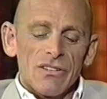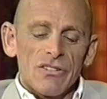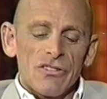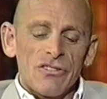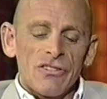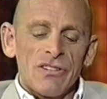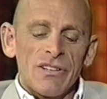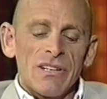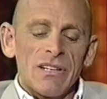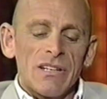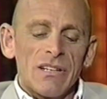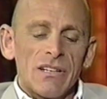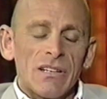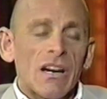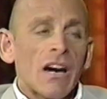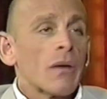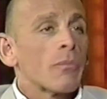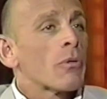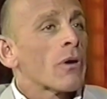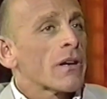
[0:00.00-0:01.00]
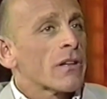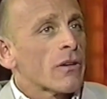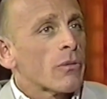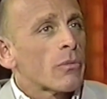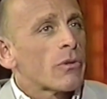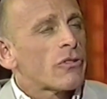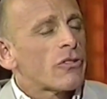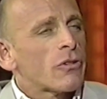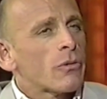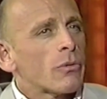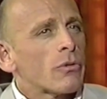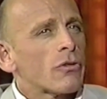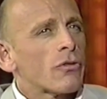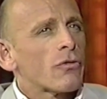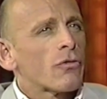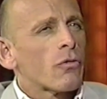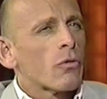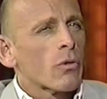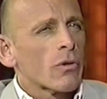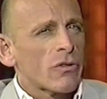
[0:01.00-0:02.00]
She got pregnant when she was
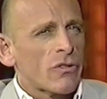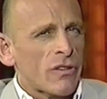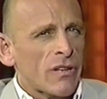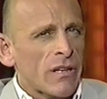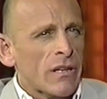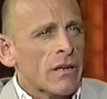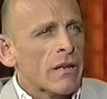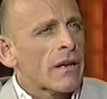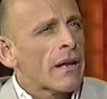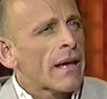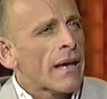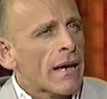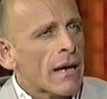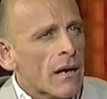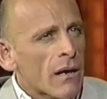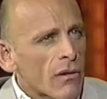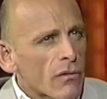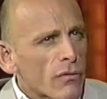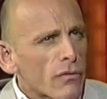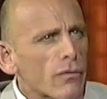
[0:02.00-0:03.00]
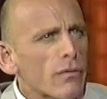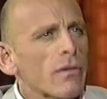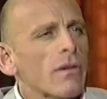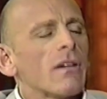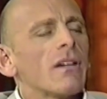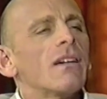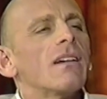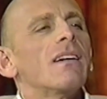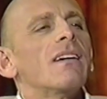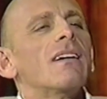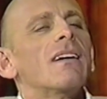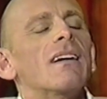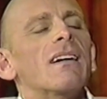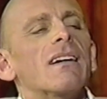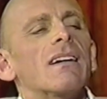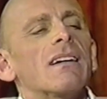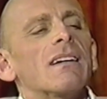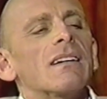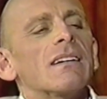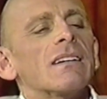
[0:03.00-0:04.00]
14 and a half.
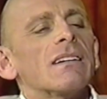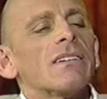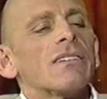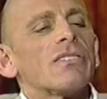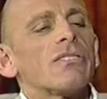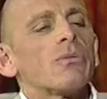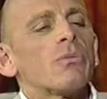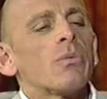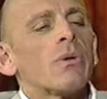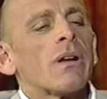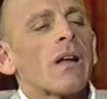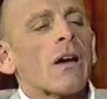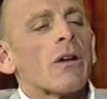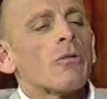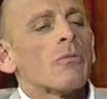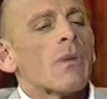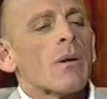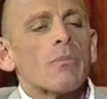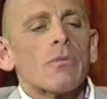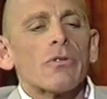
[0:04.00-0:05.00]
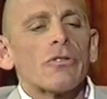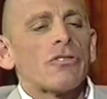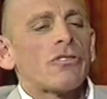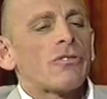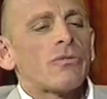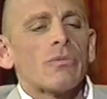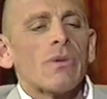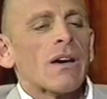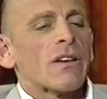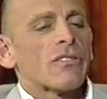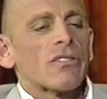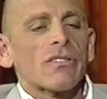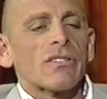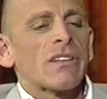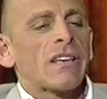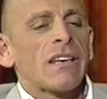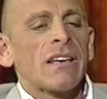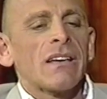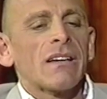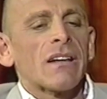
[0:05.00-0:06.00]
When I remember, as a
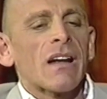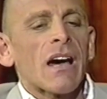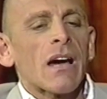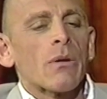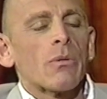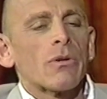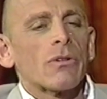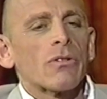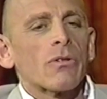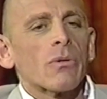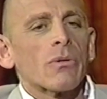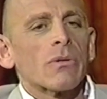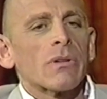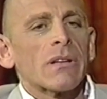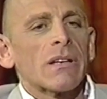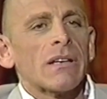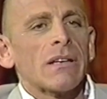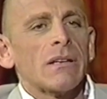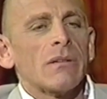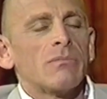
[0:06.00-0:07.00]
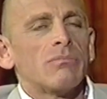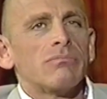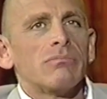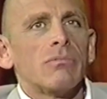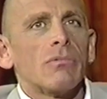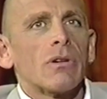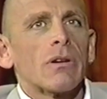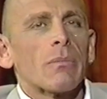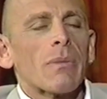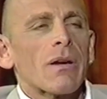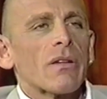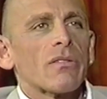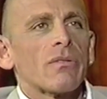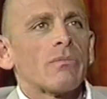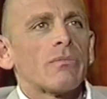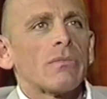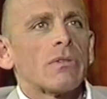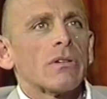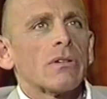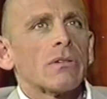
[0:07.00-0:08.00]
kid, I was only, what, about
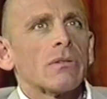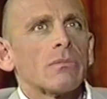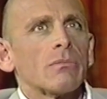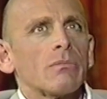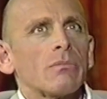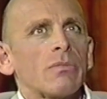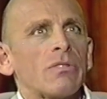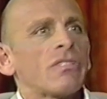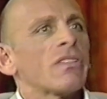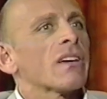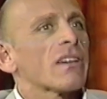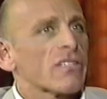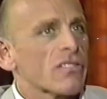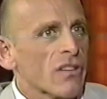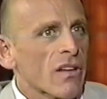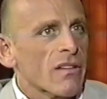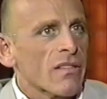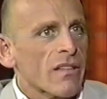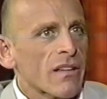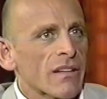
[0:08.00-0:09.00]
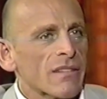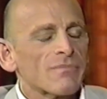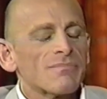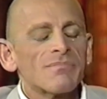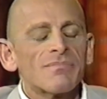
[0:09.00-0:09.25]
6, I think.